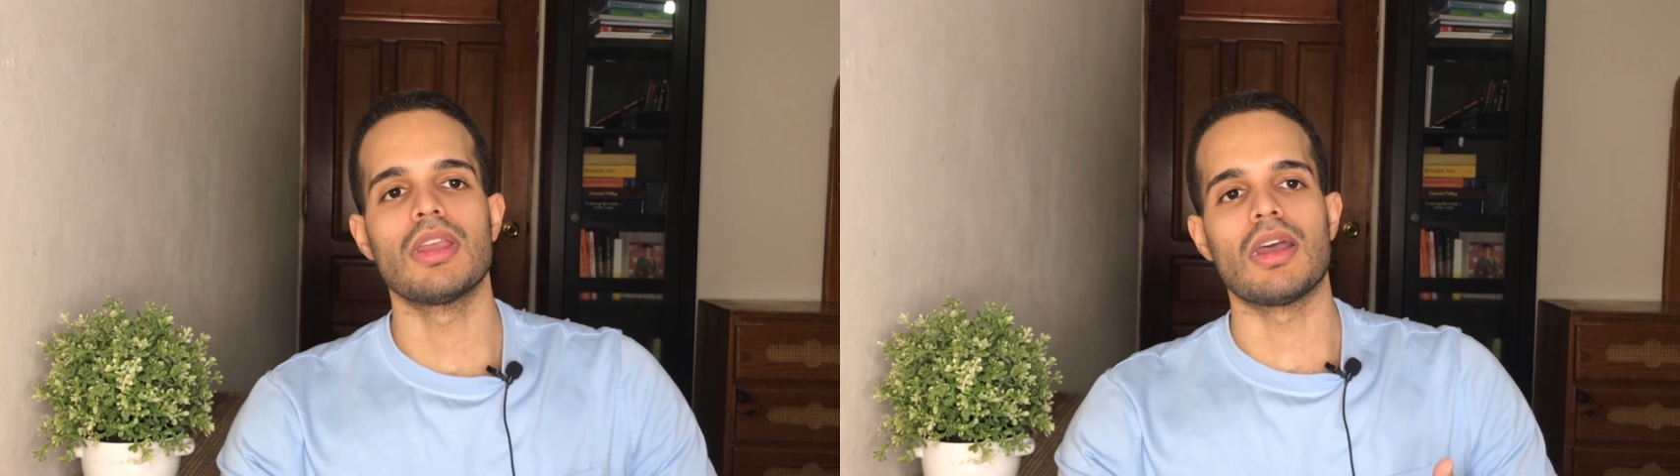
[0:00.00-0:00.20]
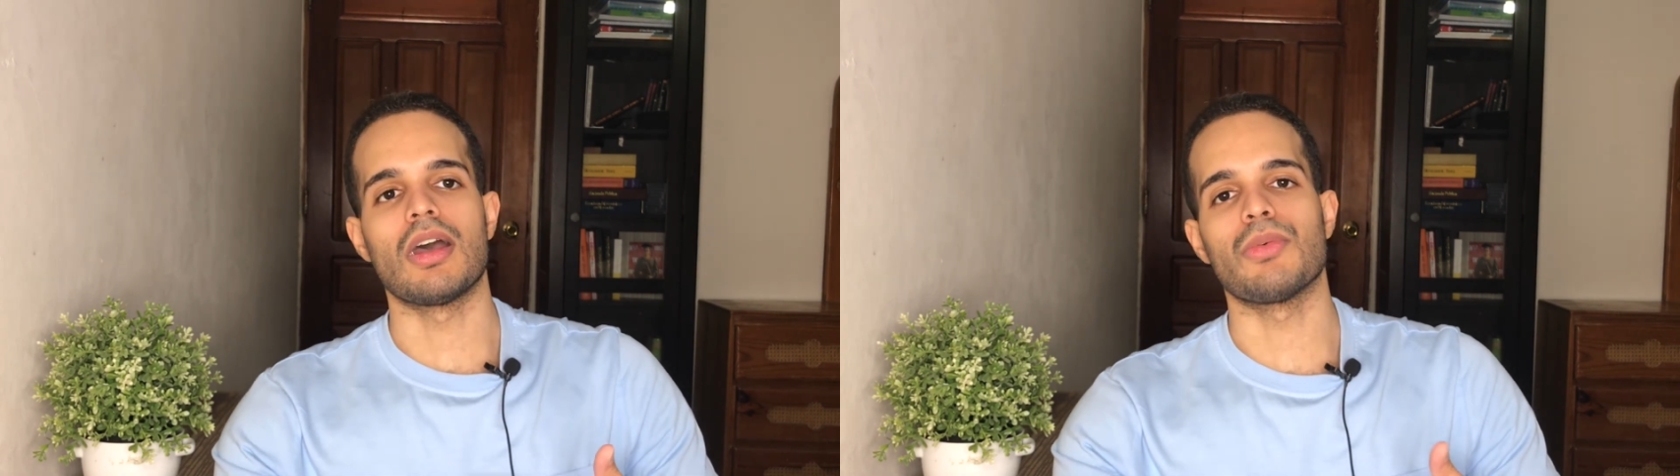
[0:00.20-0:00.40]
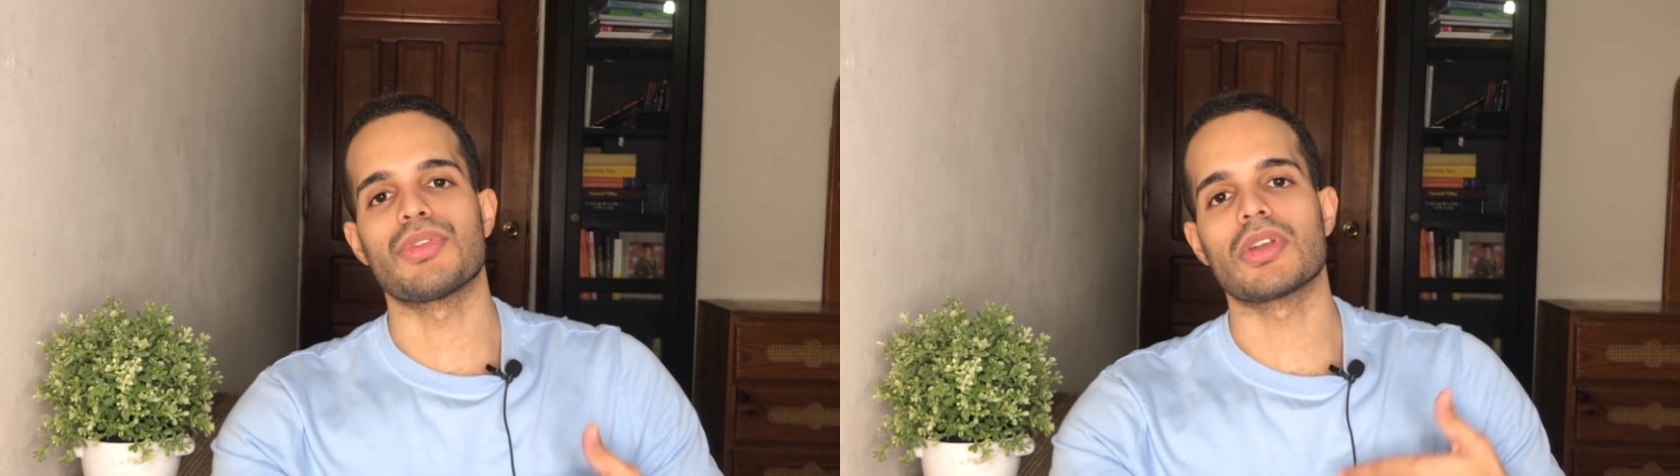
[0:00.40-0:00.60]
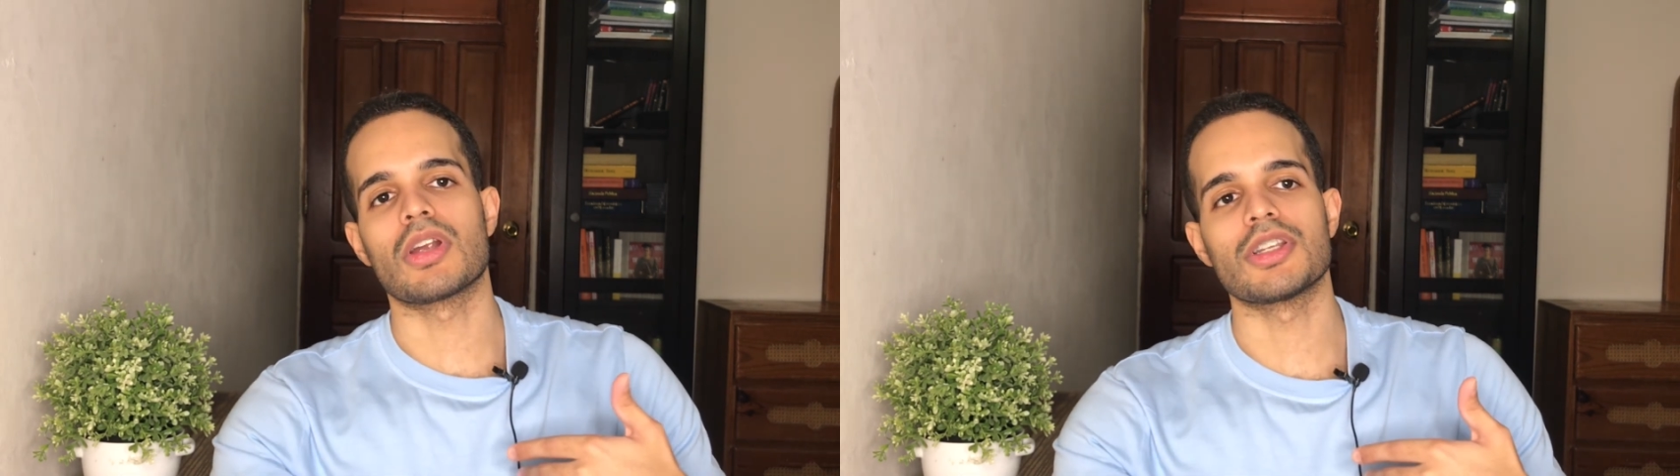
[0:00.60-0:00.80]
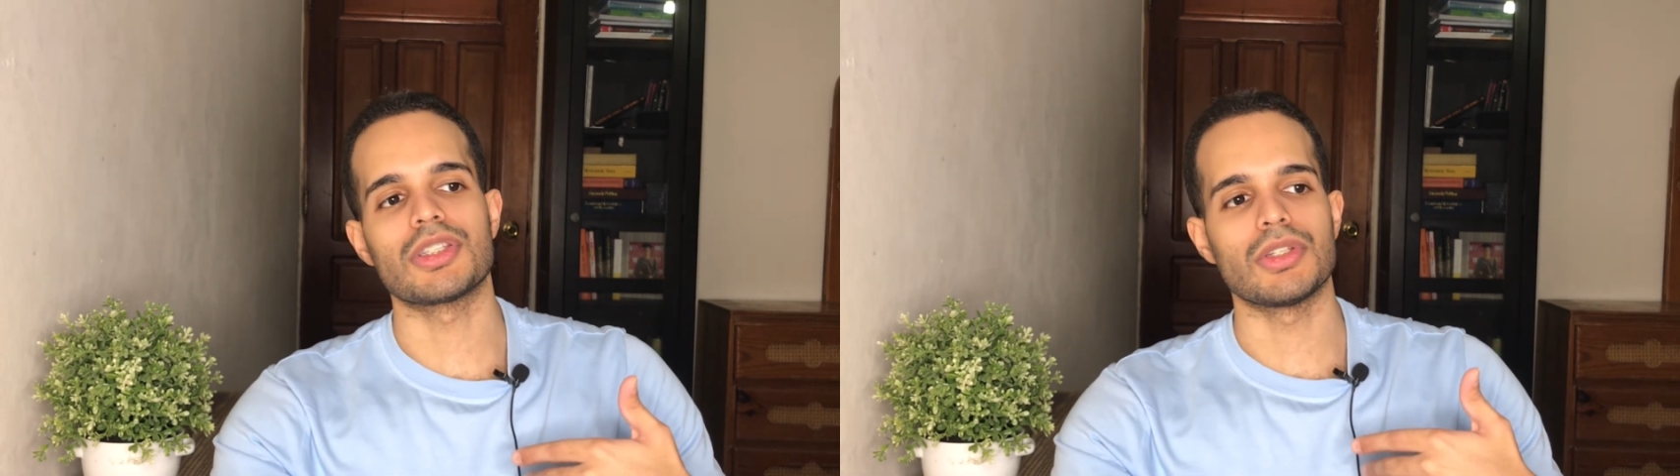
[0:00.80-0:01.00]
with
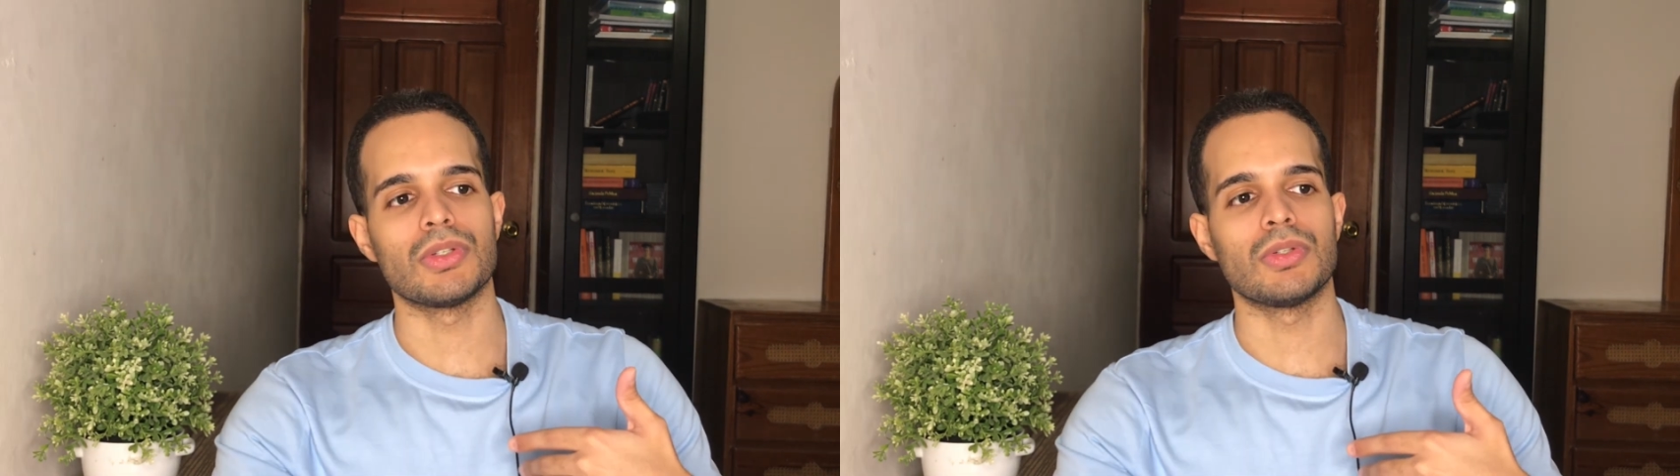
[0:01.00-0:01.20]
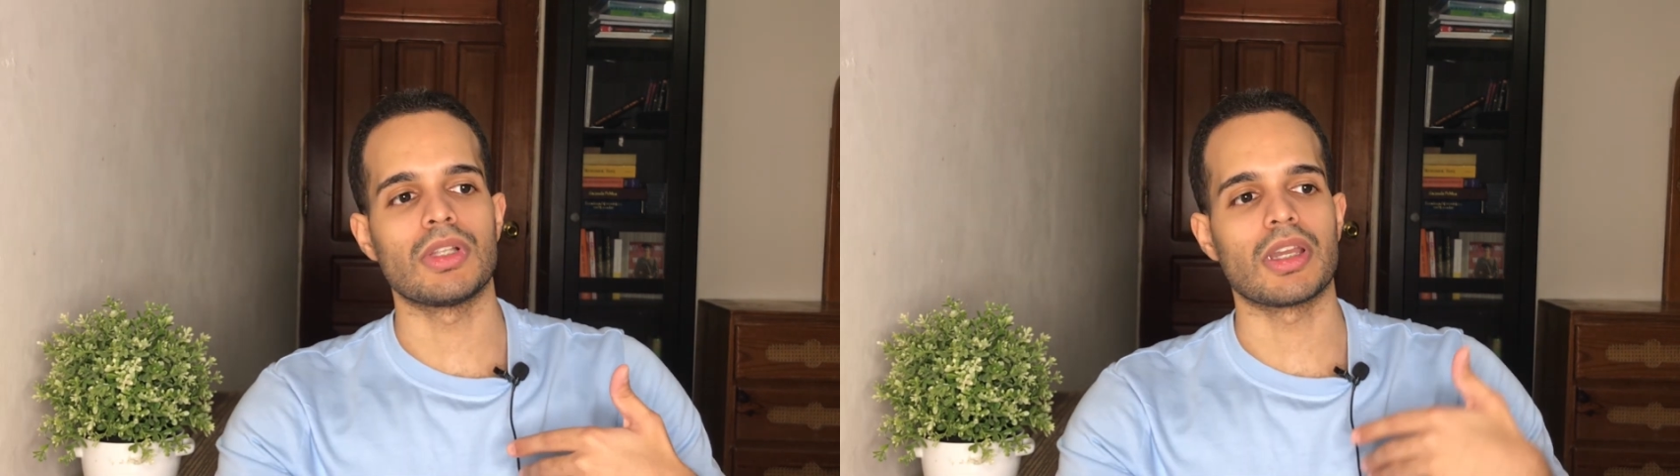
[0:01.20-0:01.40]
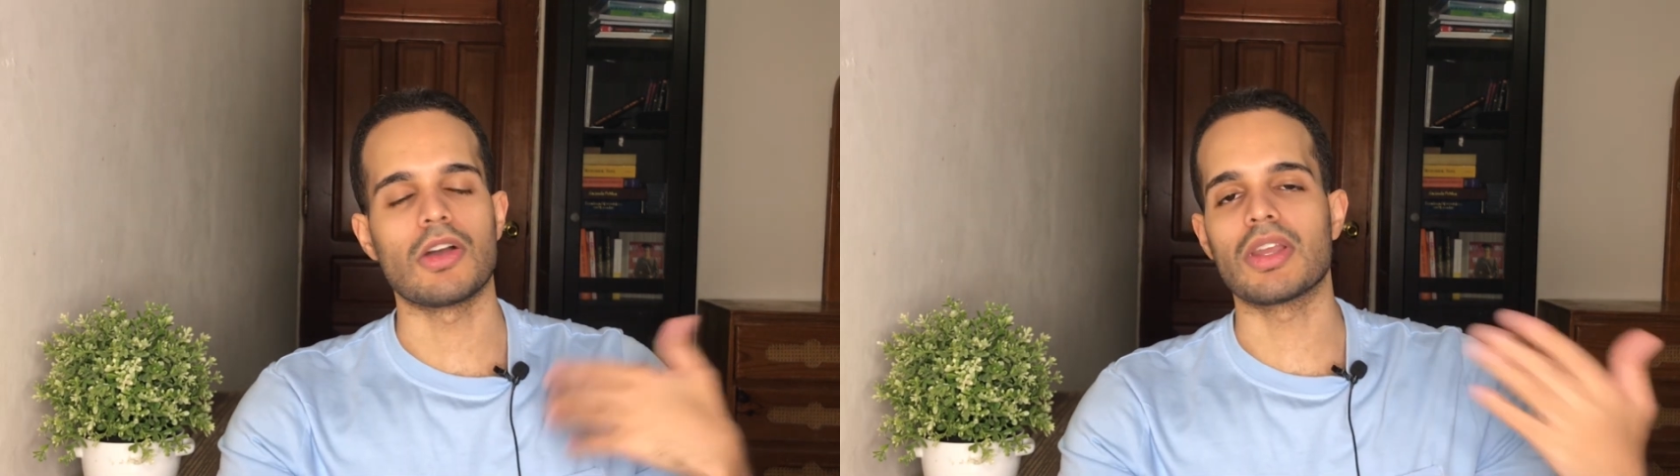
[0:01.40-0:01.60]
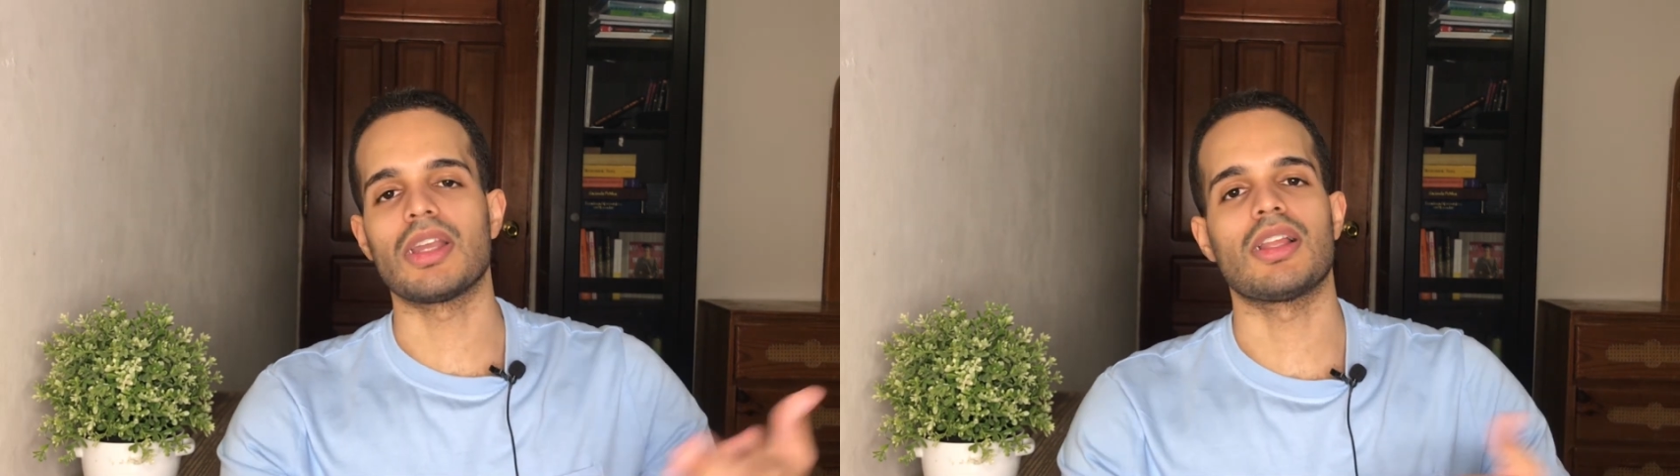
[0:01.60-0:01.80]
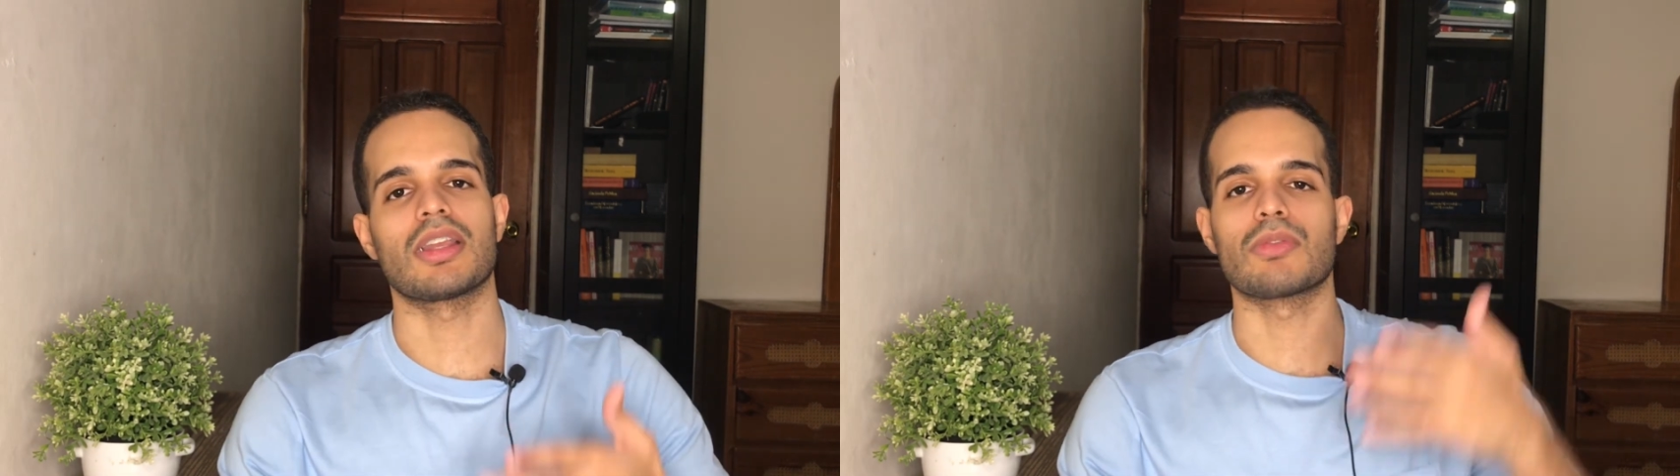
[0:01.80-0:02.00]
regards to
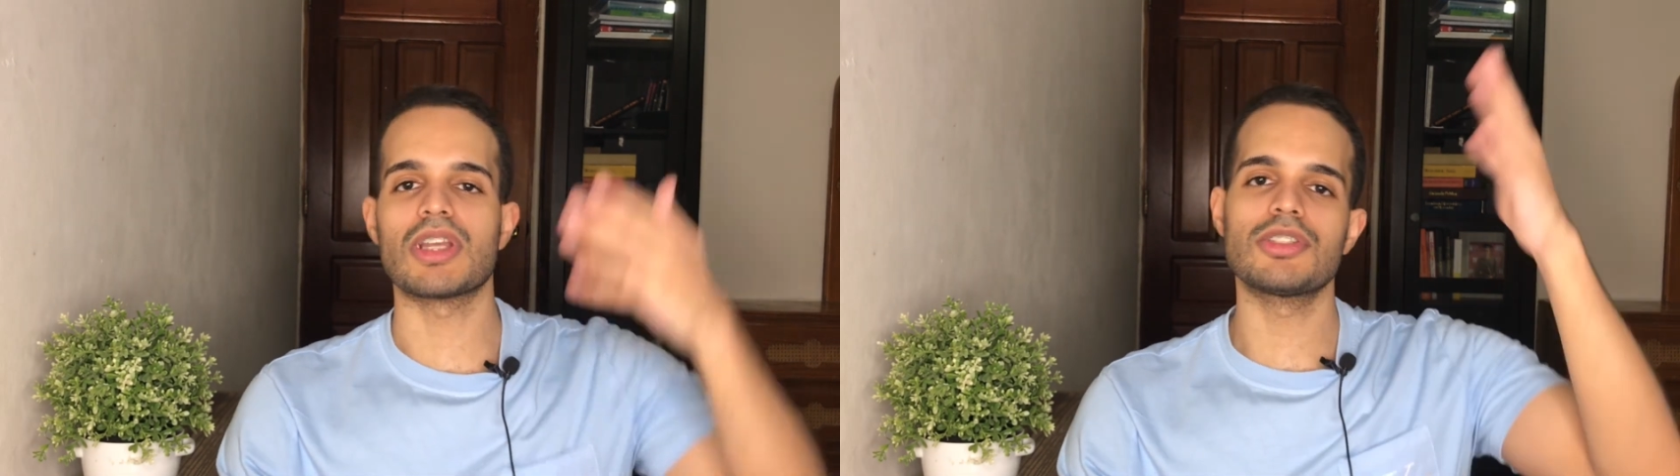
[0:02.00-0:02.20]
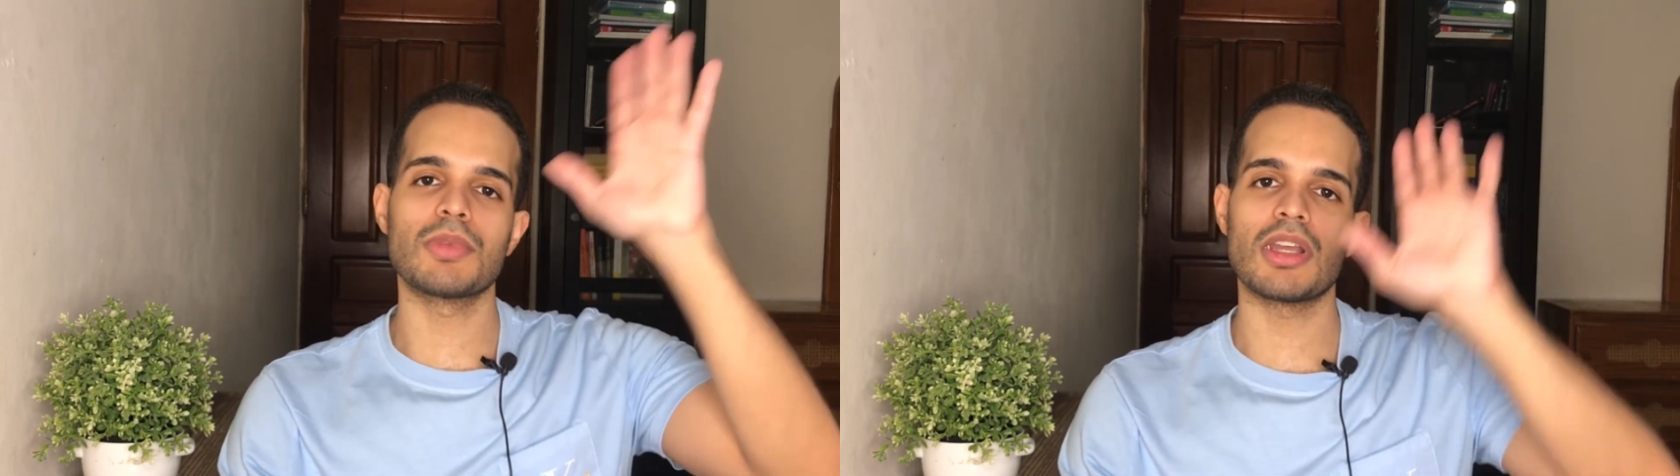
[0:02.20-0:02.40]
like a resume.